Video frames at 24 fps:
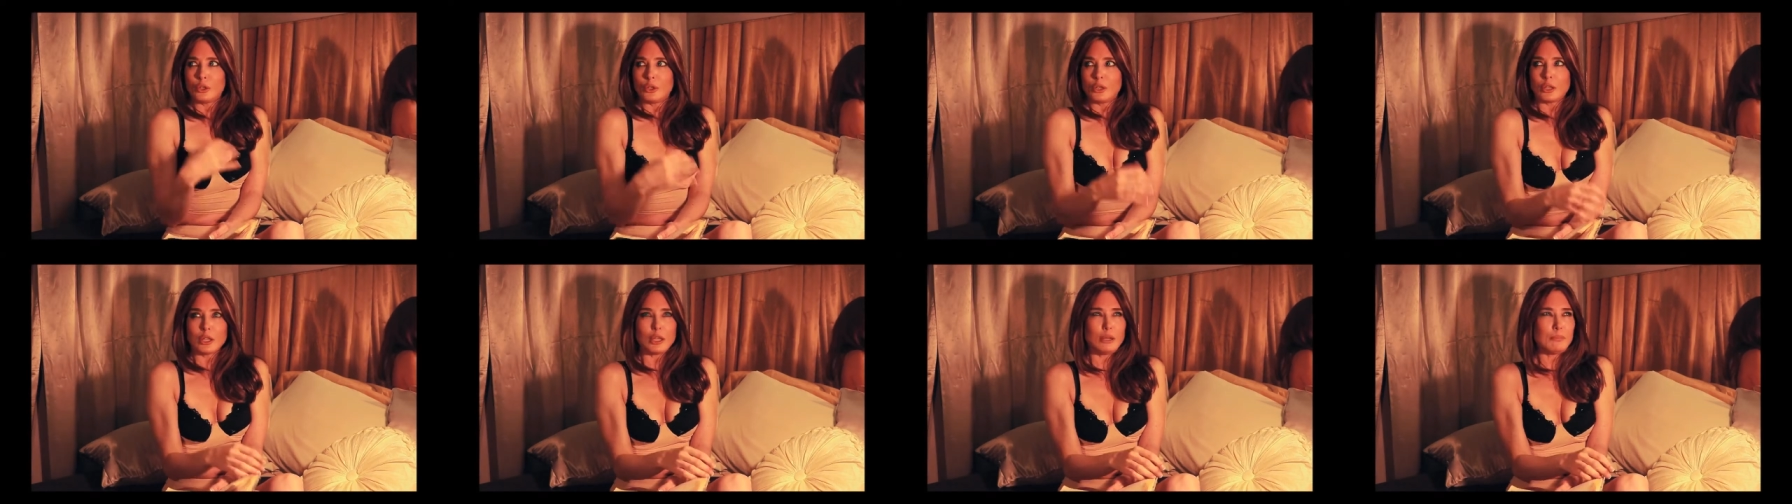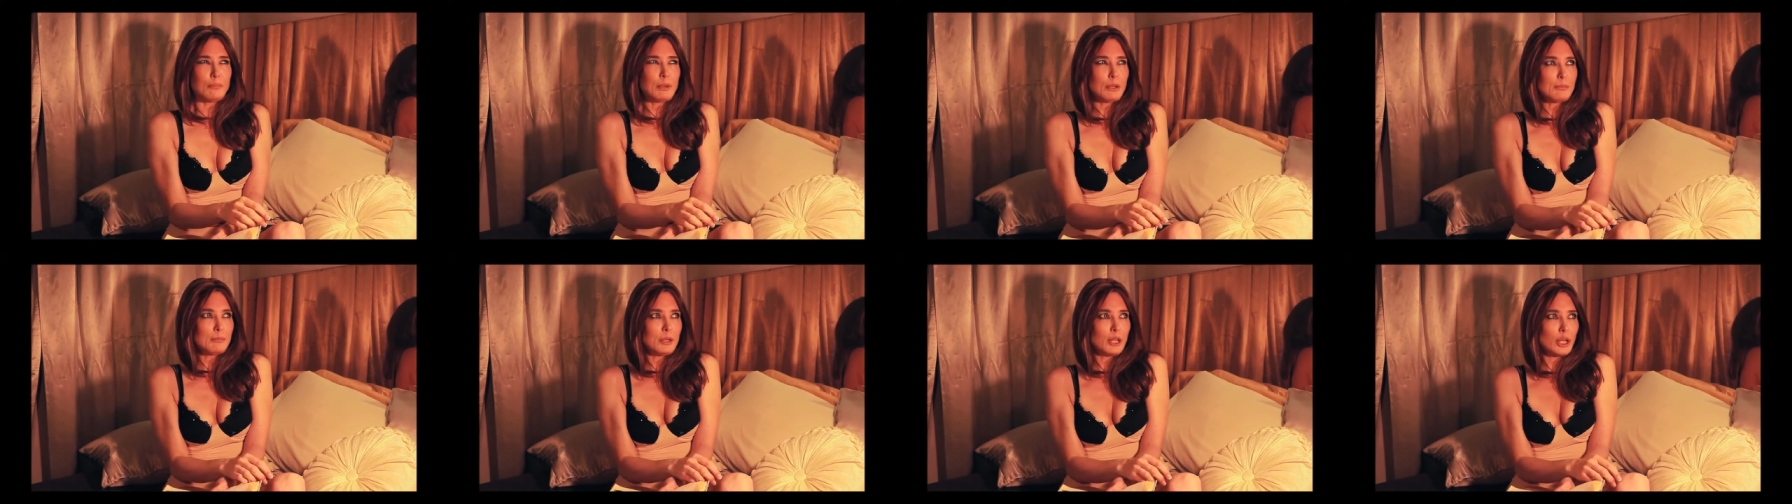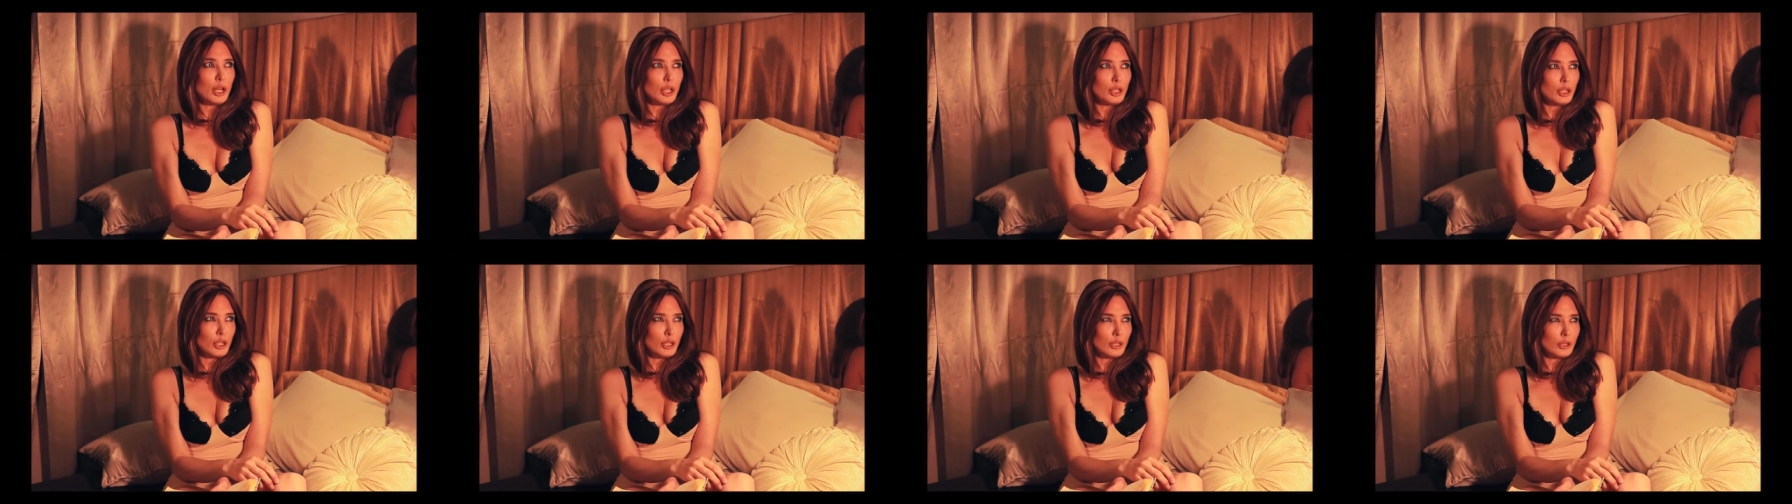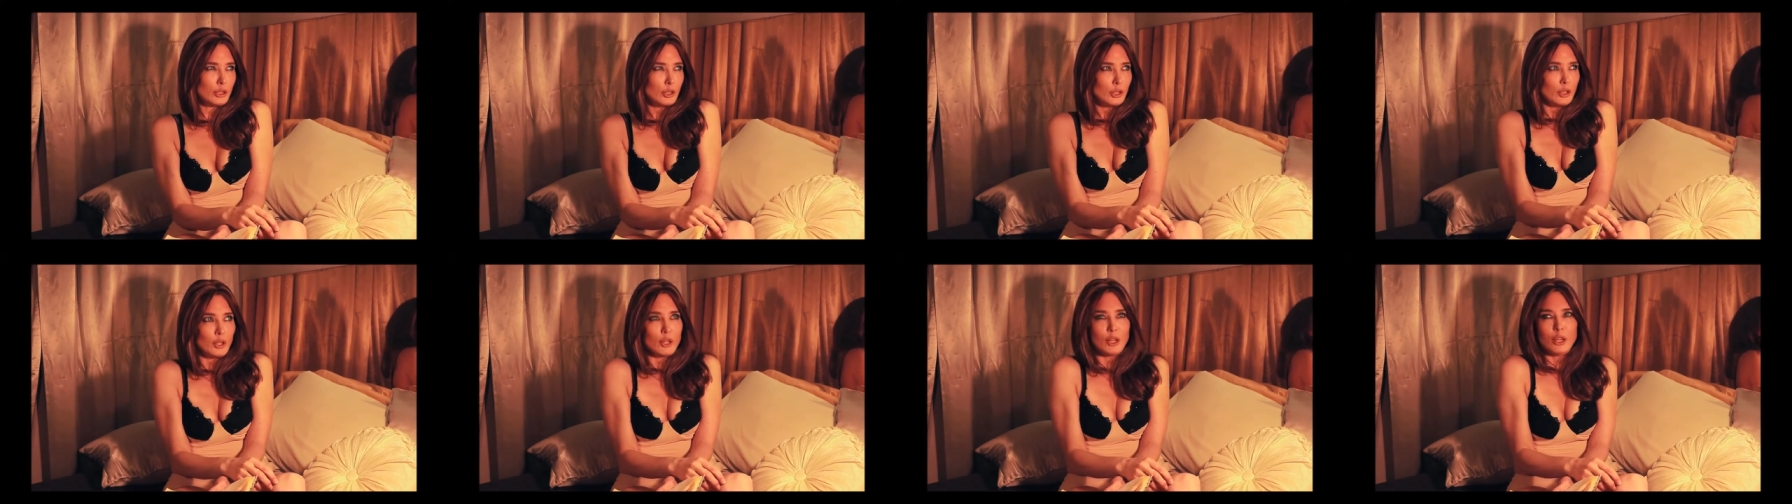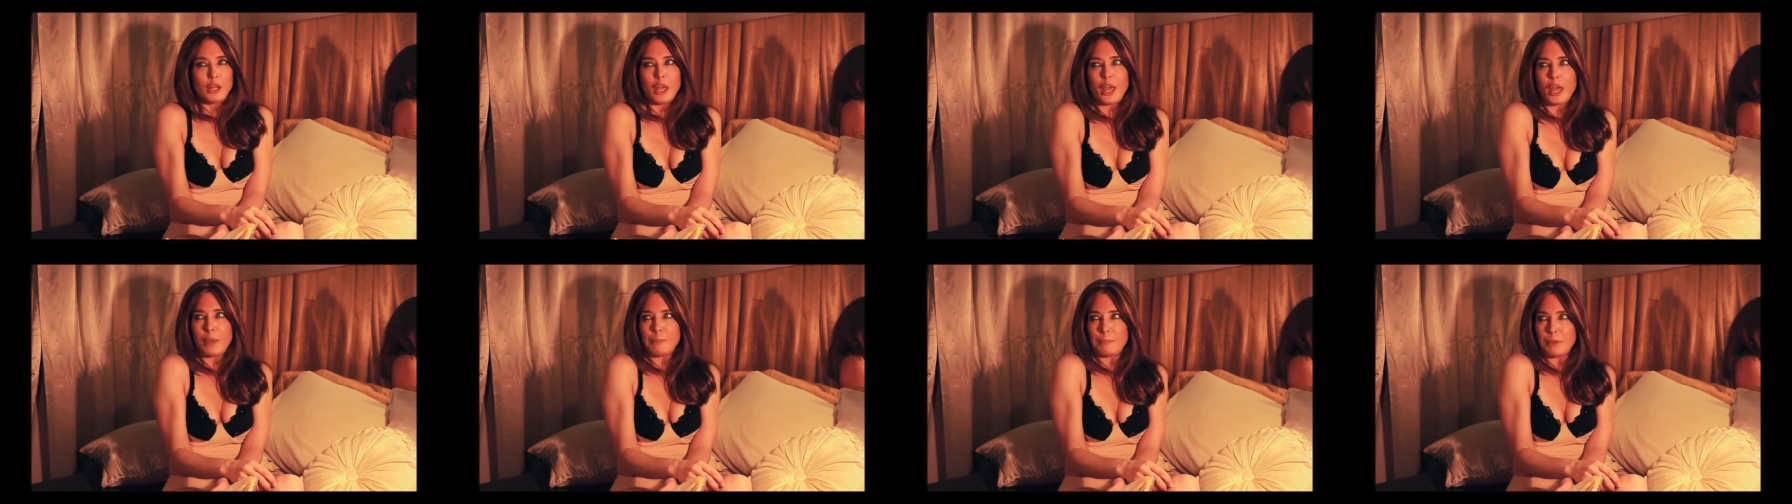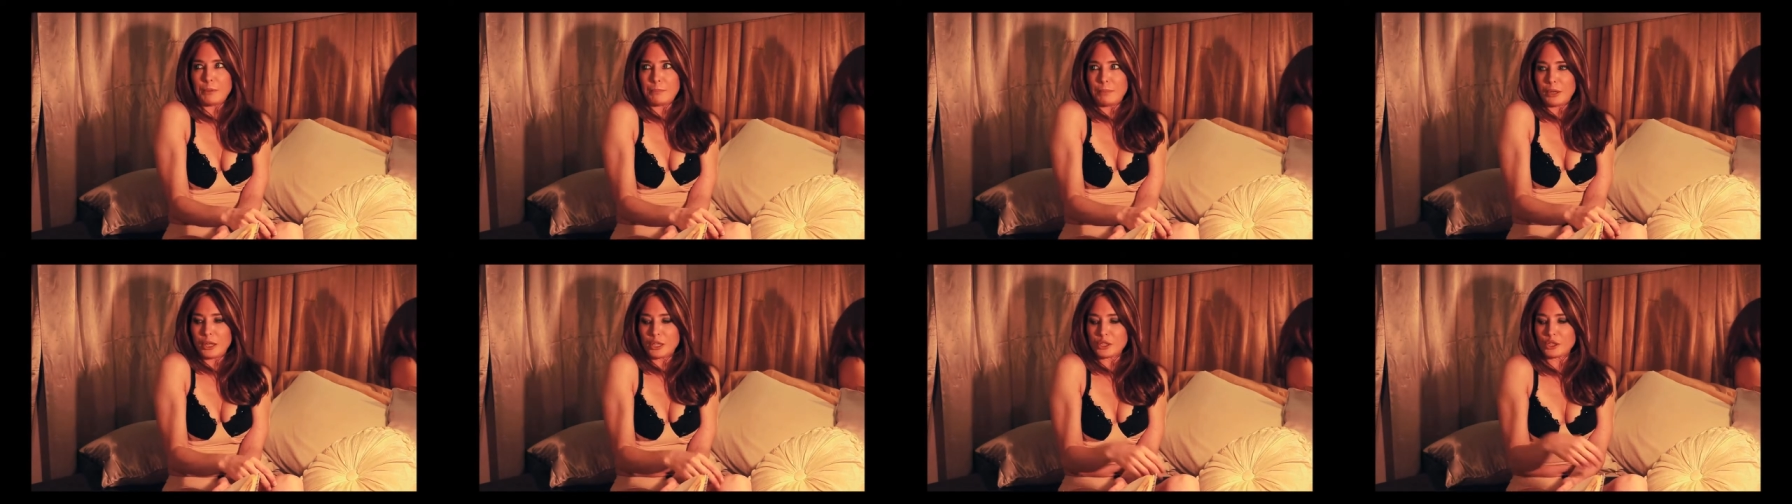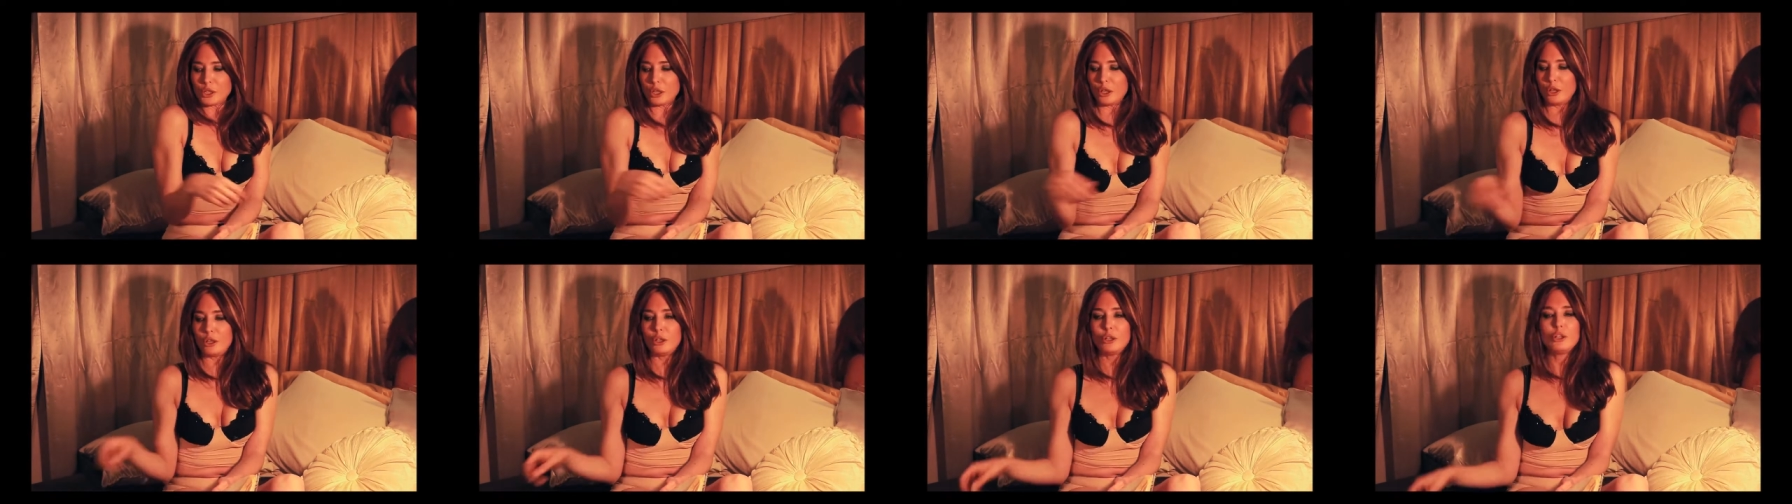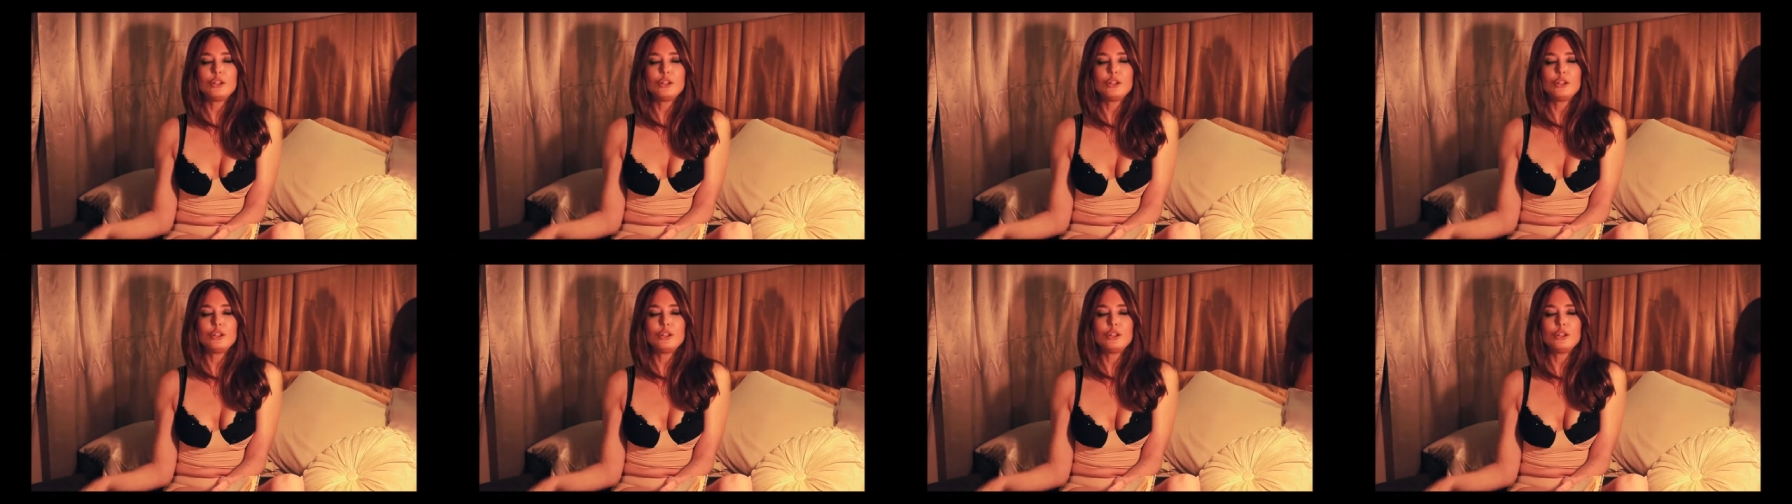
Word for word: Keep it, Melania. Happy place.